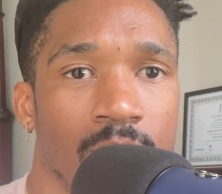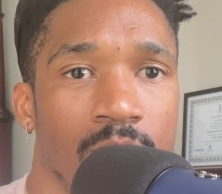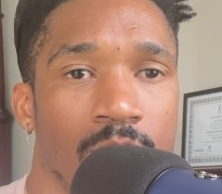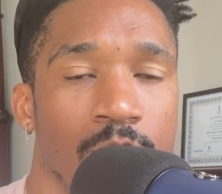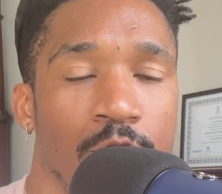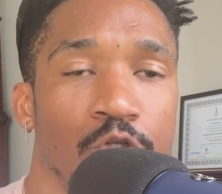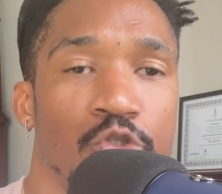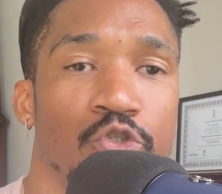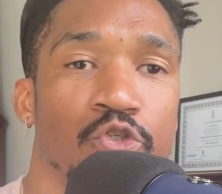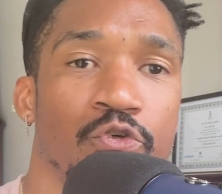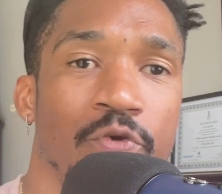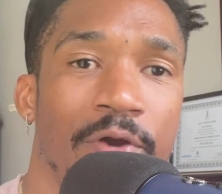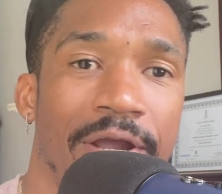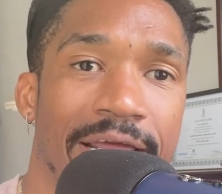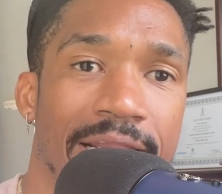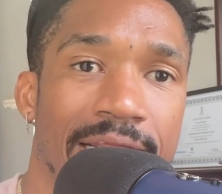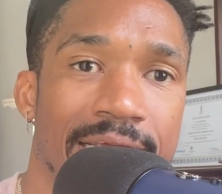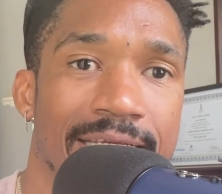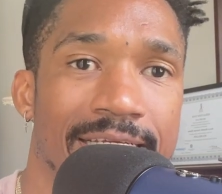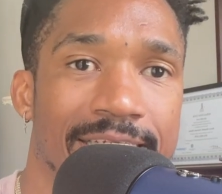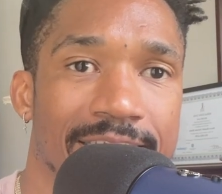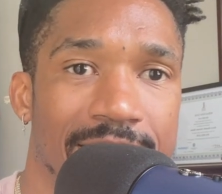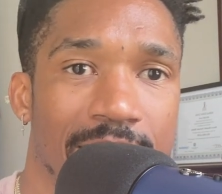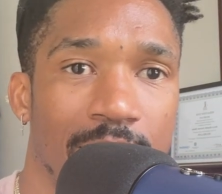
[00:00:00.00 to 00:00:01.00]
You're
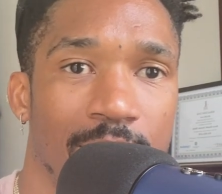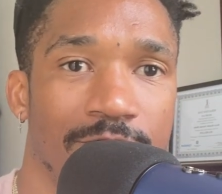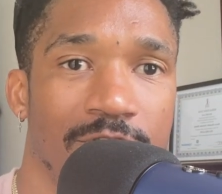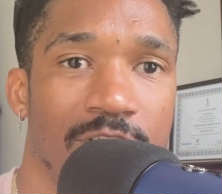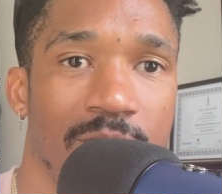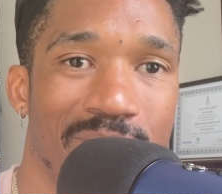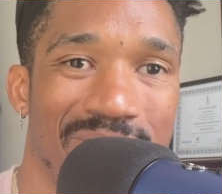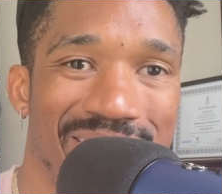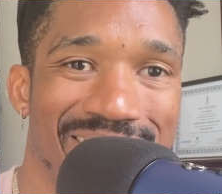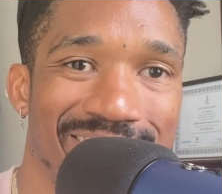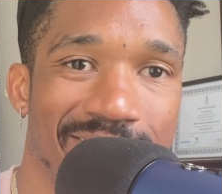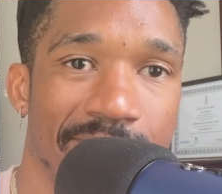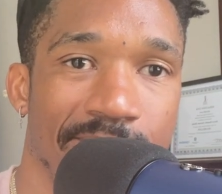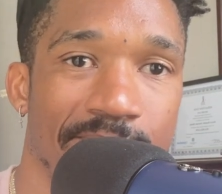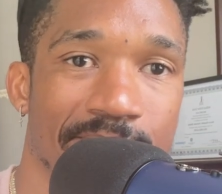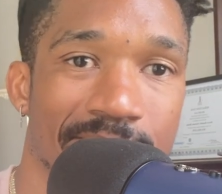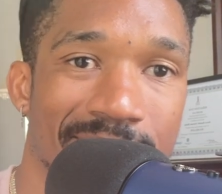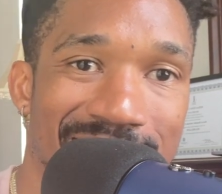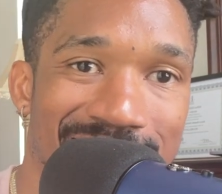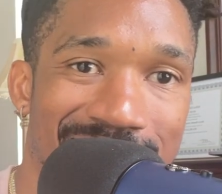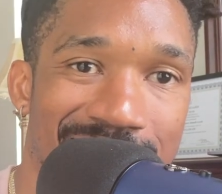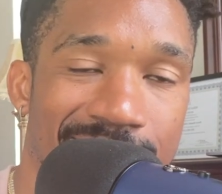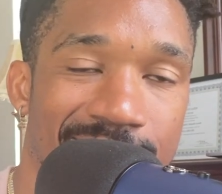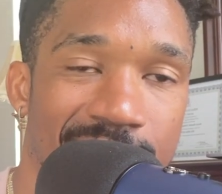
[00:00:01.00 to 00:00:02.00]
training yourself to be
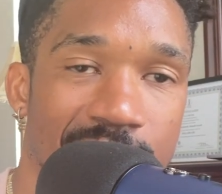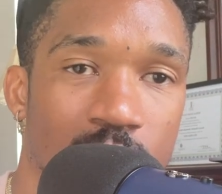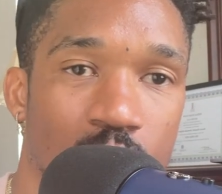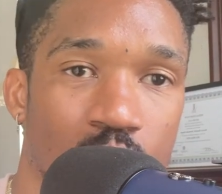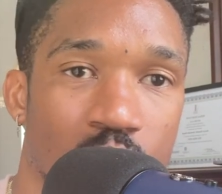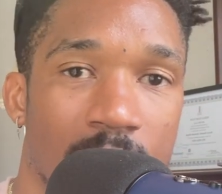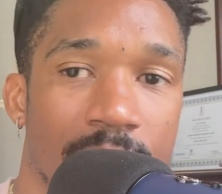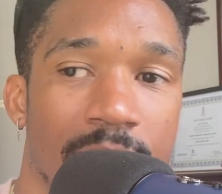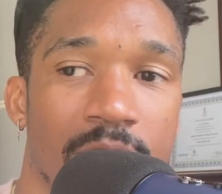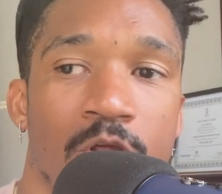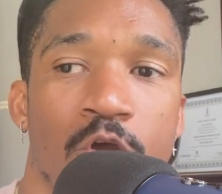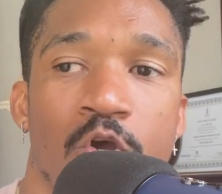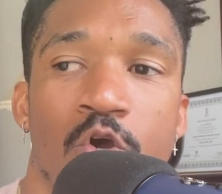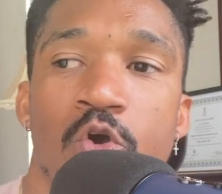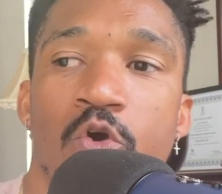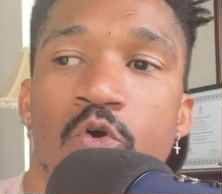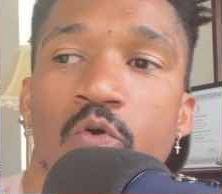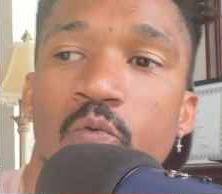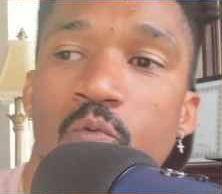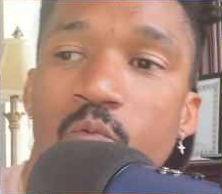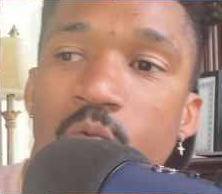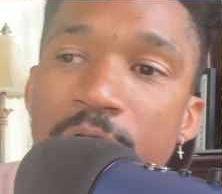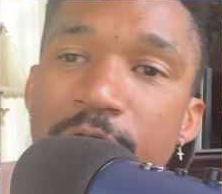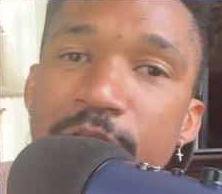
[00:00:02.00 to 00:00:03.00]
submissive to women
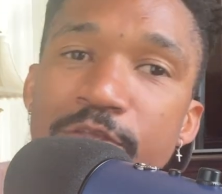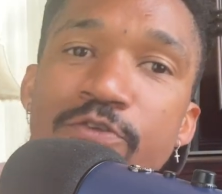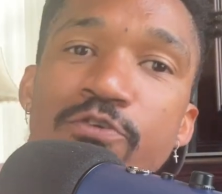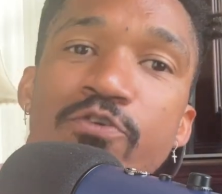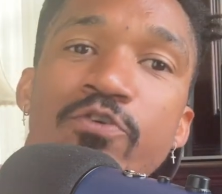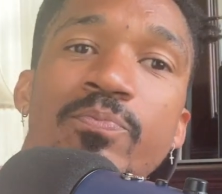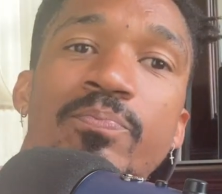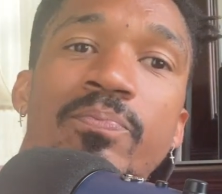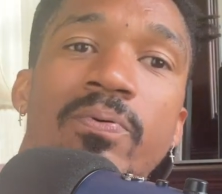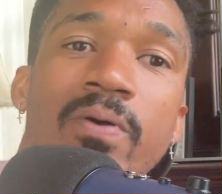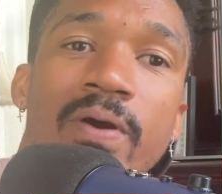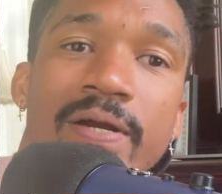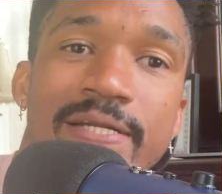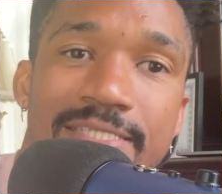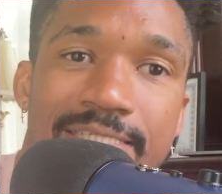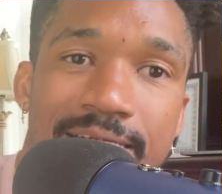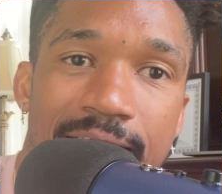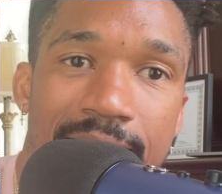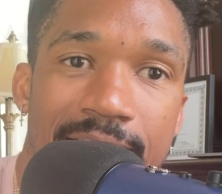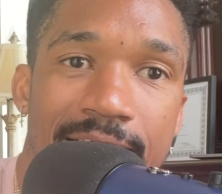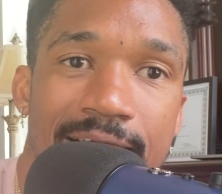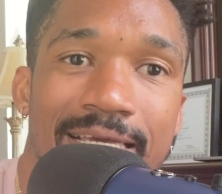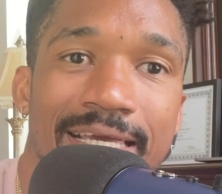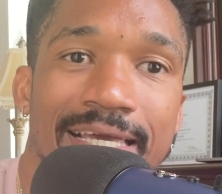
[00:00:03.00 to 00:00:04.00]
when you
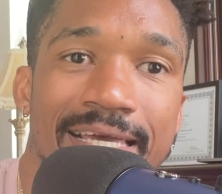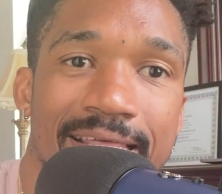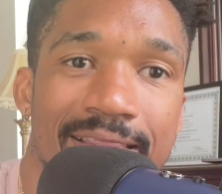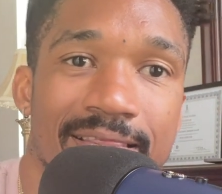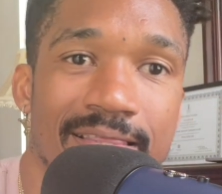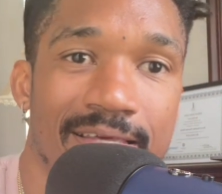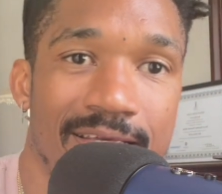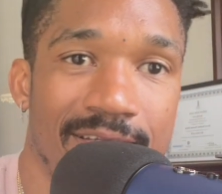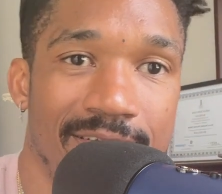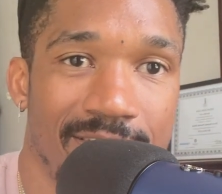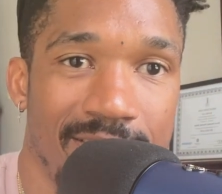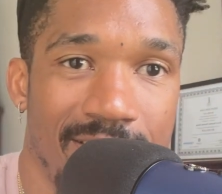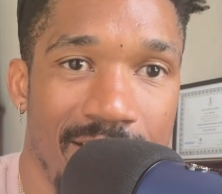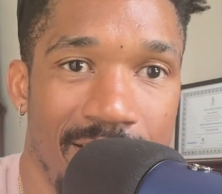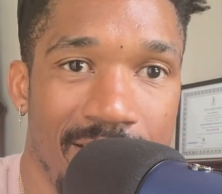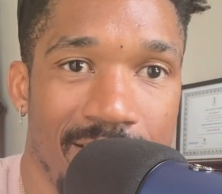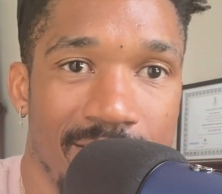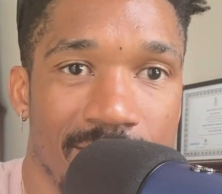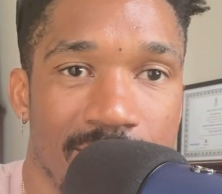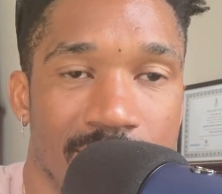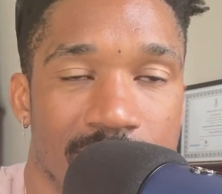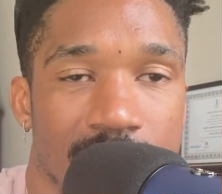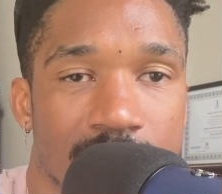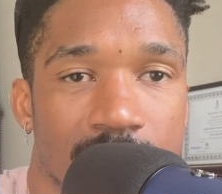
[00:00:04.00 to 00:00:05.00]
partake in these
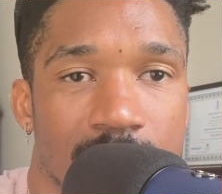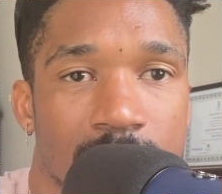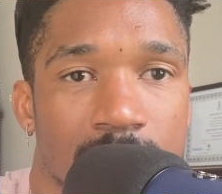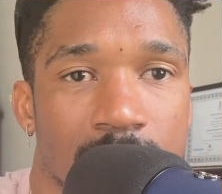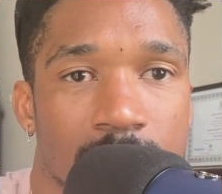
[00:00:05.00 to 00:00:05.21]
things.